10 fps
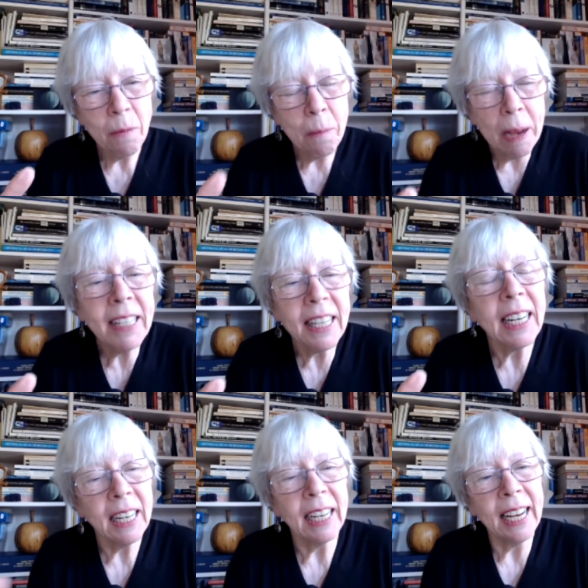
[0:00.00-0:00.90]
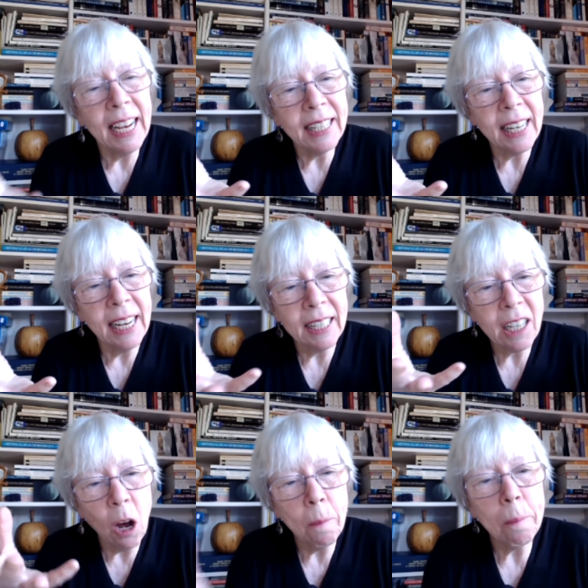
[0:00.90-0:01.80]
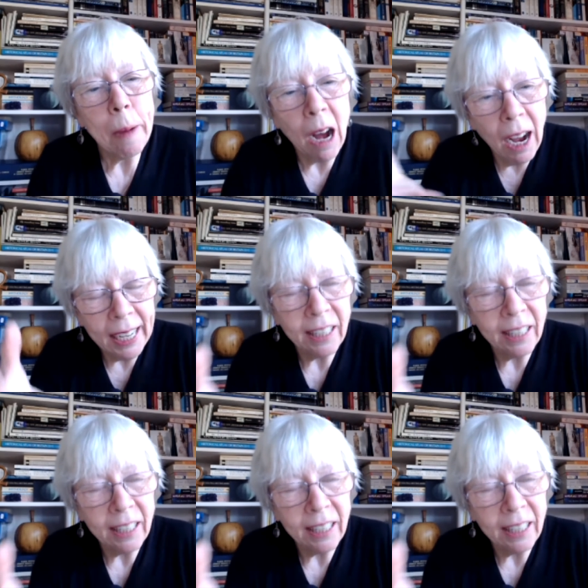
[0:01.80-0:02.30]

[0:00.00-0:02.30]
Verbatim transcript: basically is is combined